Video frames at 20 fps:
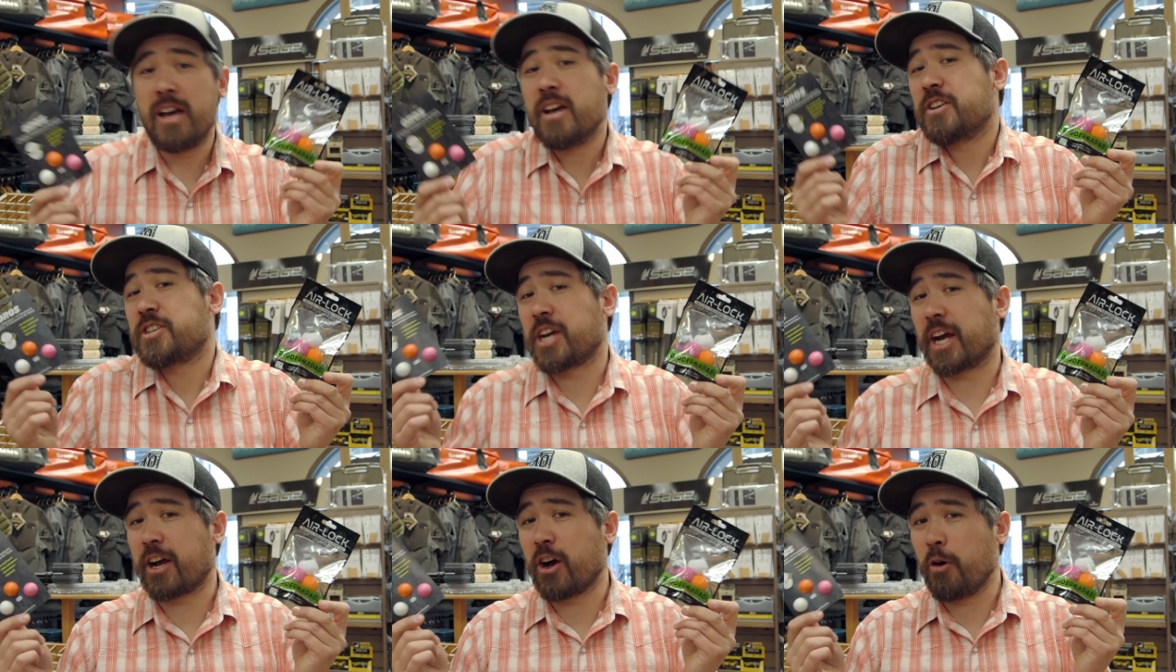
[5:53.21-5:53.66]

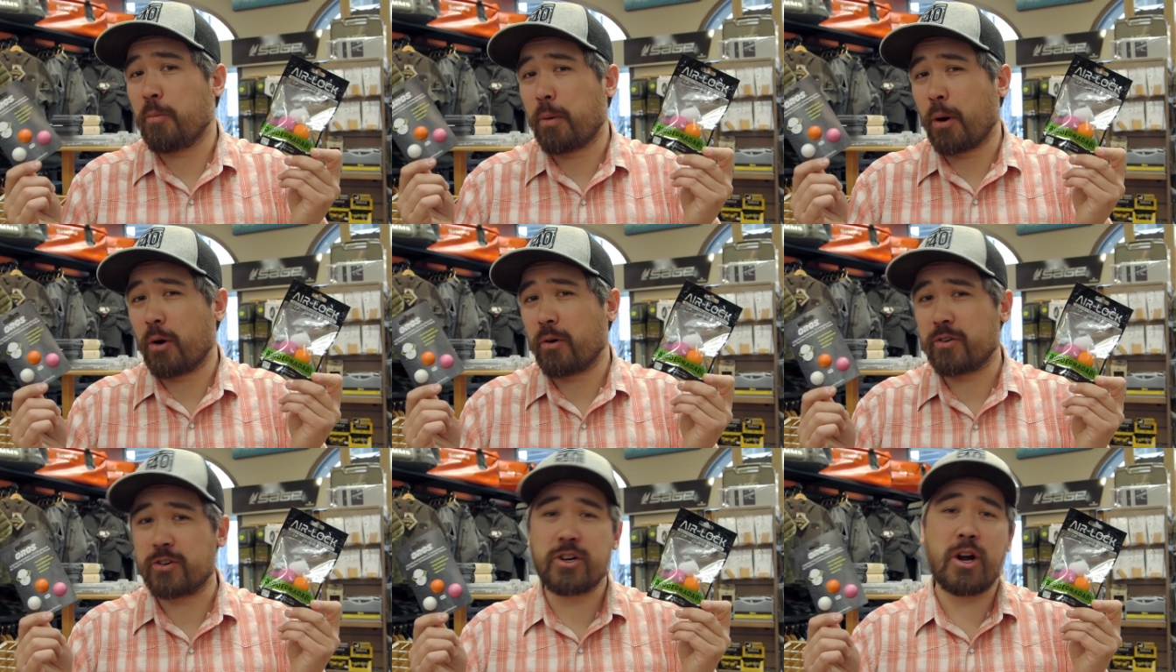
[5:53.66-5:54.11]
Check out
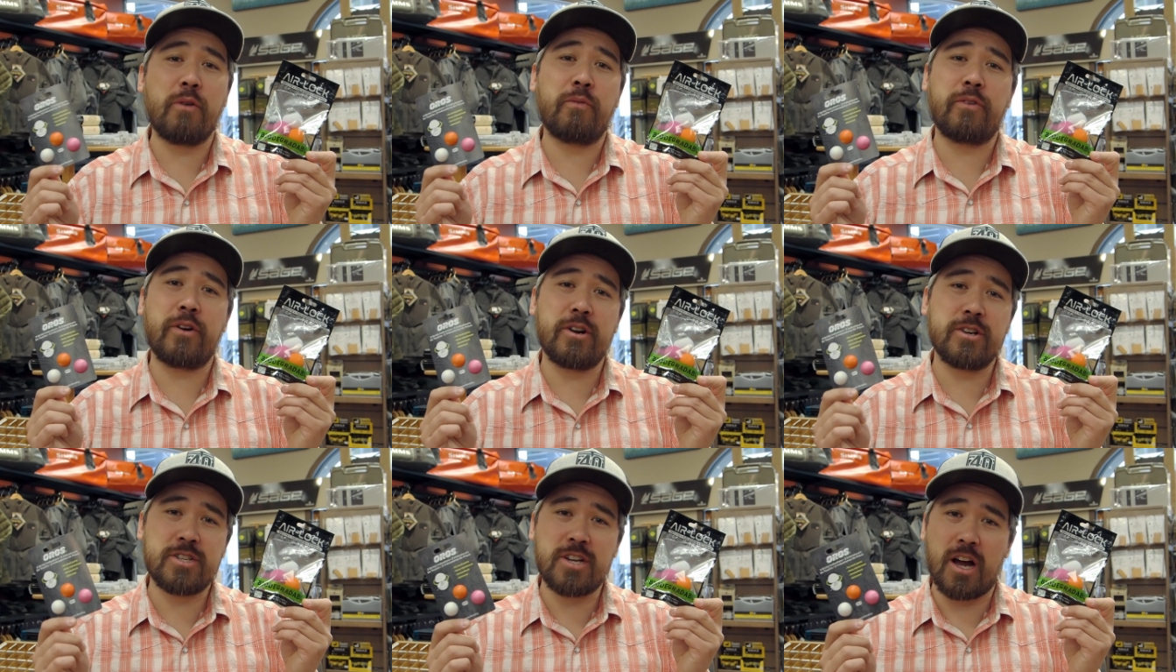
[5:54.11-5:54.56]

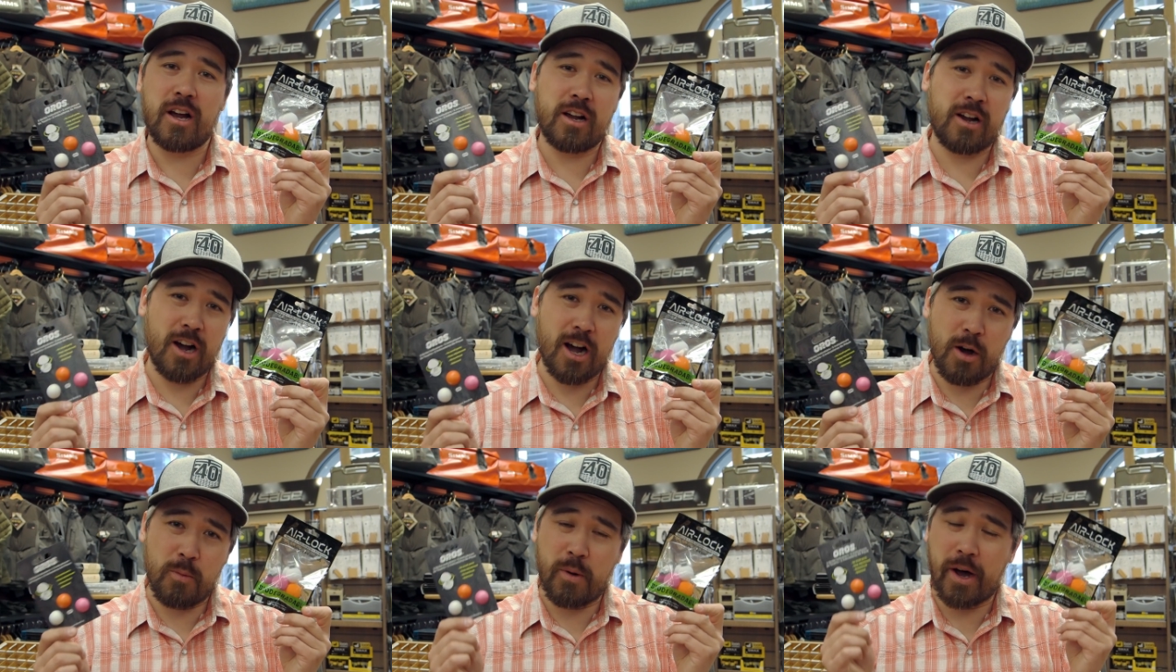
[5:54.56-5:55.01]

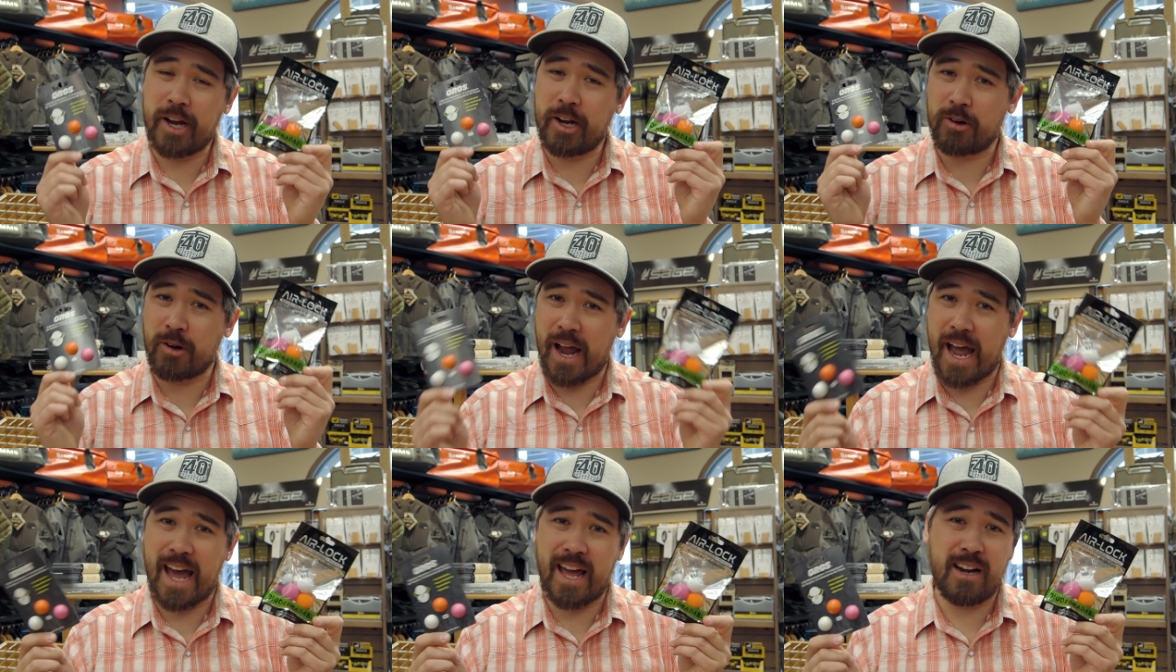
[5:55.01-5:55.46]
BoRoTroutfitters.com while
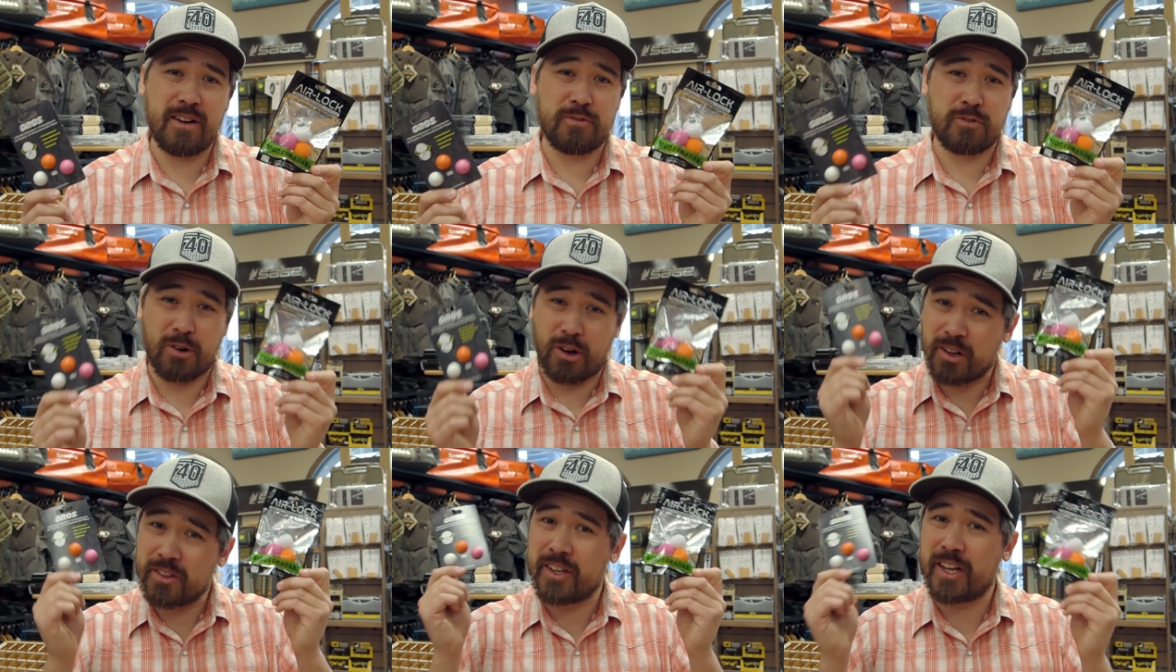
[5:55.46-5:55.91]
you're at it
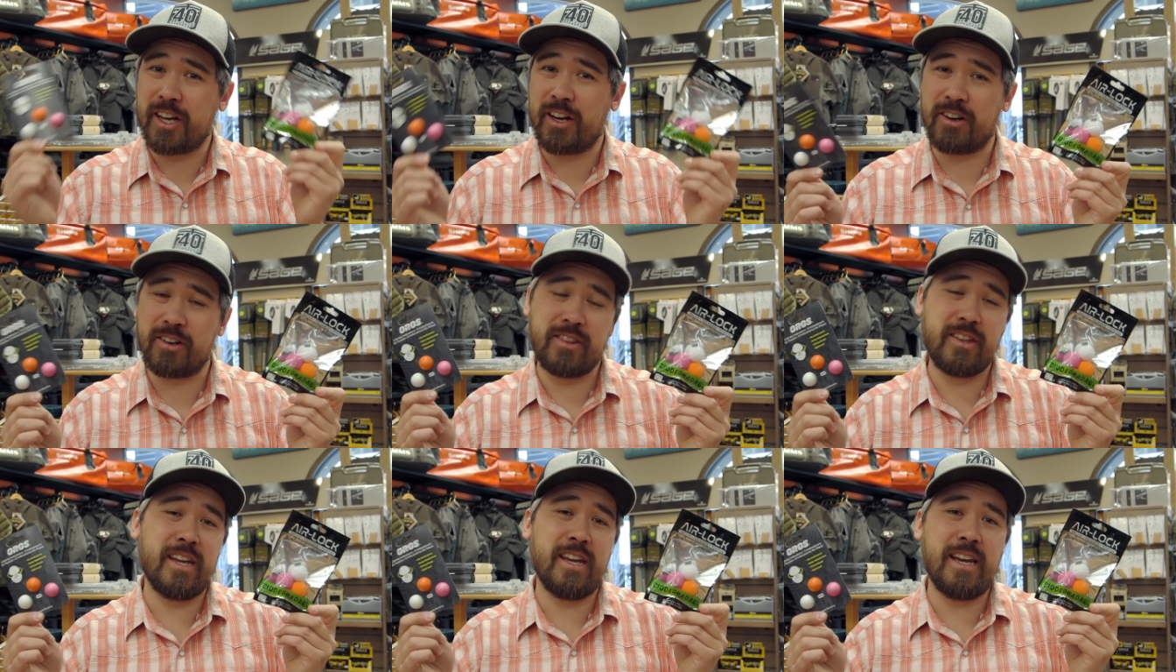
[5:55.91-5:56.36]
for all the
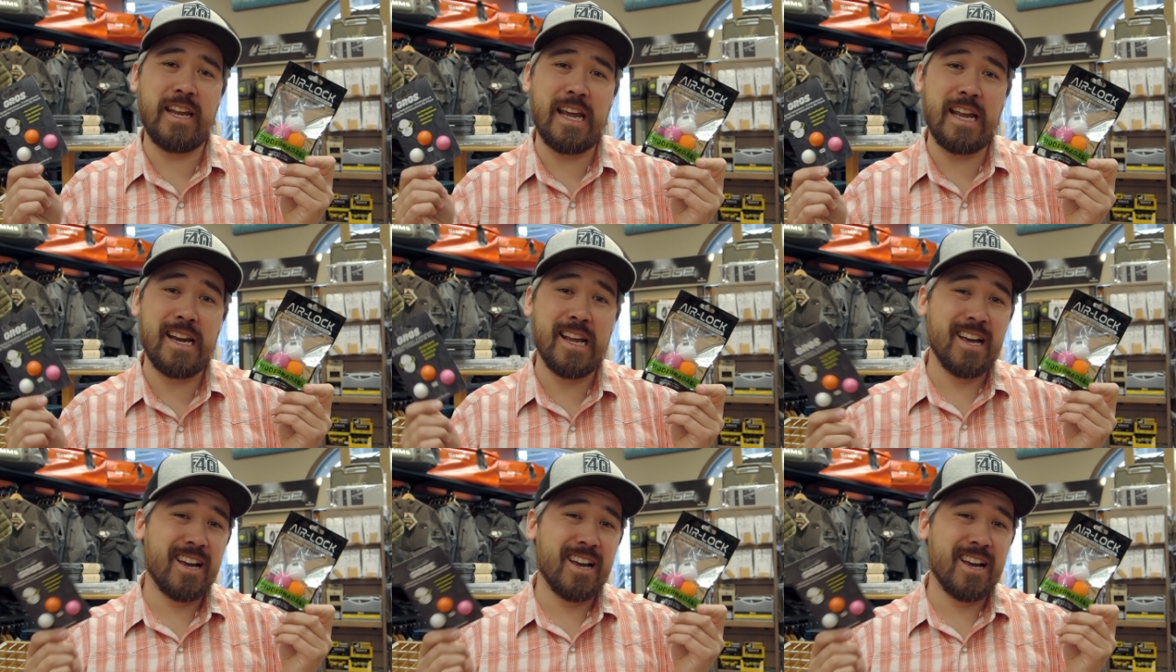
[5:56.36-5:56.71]
gear that you need.